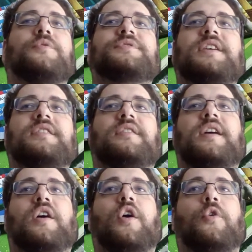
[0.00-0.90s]
housed in
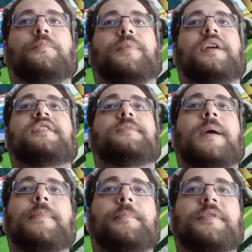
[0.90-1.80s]
their own printed
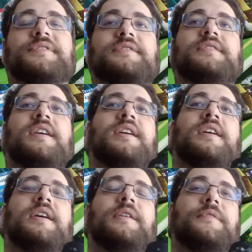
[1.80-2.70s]
paper boxes,
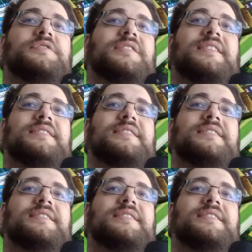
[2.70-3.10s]
which at